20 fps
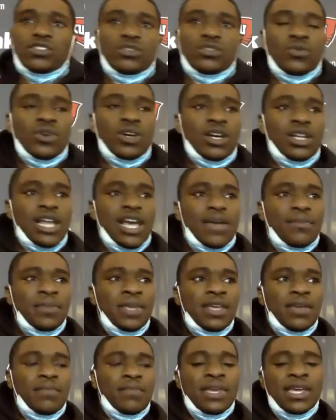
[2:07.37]
Well, like
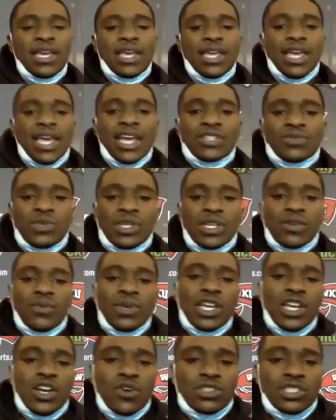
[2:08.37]
me and Gage,
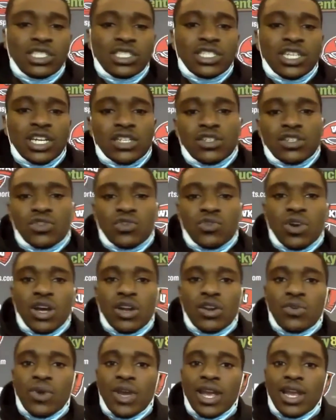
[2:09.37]
we coach each other
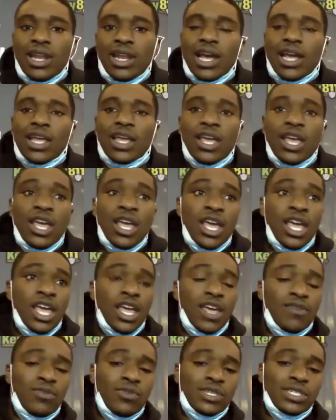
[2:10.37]
throughout the way. Like
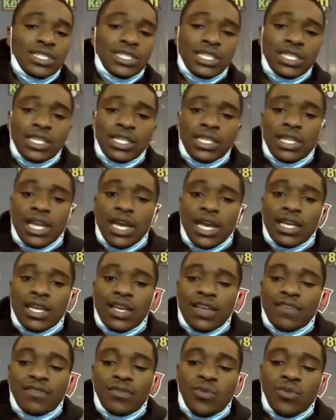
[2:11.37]
if we see, like
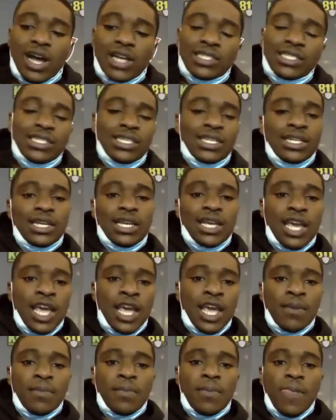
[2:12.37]
if while he's in the
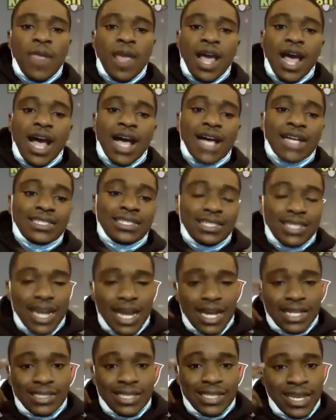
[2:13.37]
game,
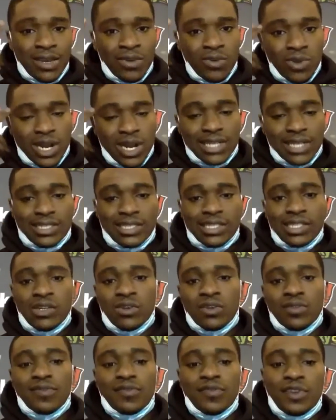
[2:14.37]
I'll tell him what I see
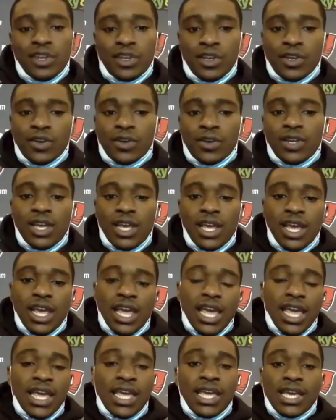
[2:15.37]
on the field,
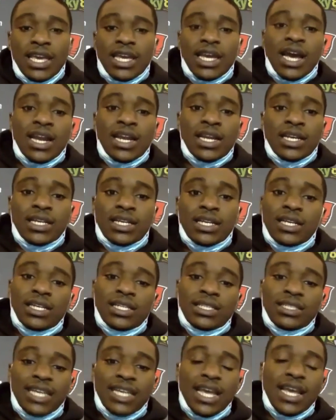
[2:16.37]
and he'll kind of
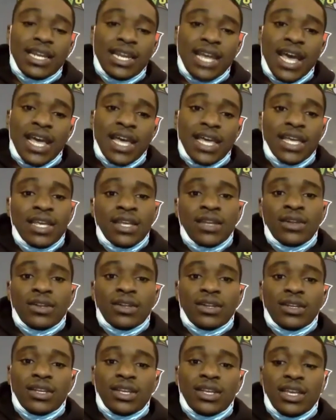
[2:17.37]
take that
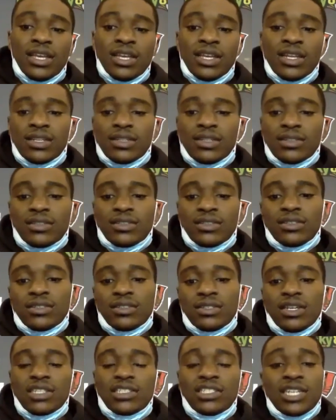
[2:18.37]
and
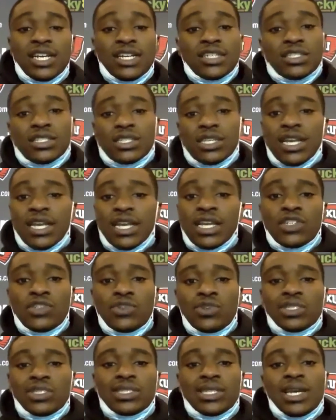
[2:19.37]
adjust, and he'll
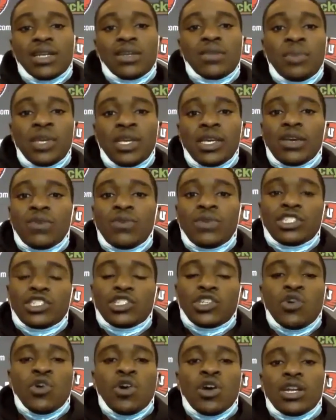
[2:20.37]
do the same to me, and we
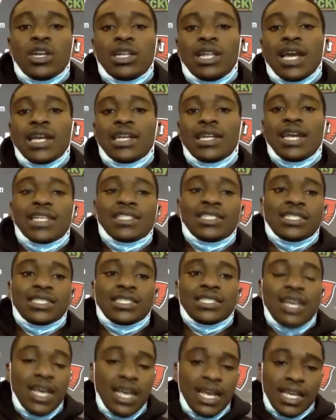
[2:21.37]
just go on it like that,
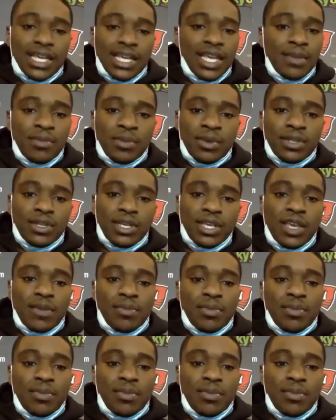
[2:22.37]
just keeping